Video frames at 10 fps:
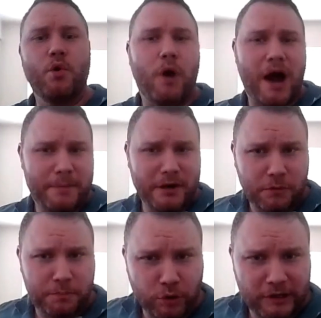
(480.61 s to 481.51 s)
Why am I
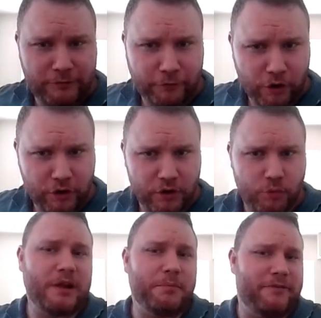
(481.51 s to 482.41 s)
not pulling further?
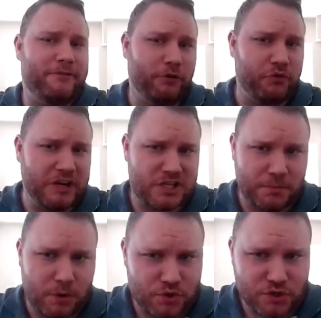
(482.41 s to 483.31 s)
What about full range
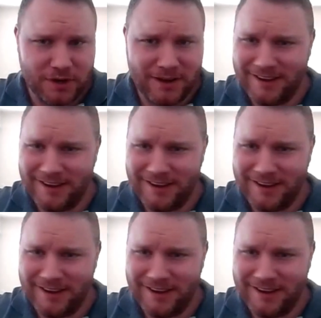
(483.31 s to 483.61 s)
of motion?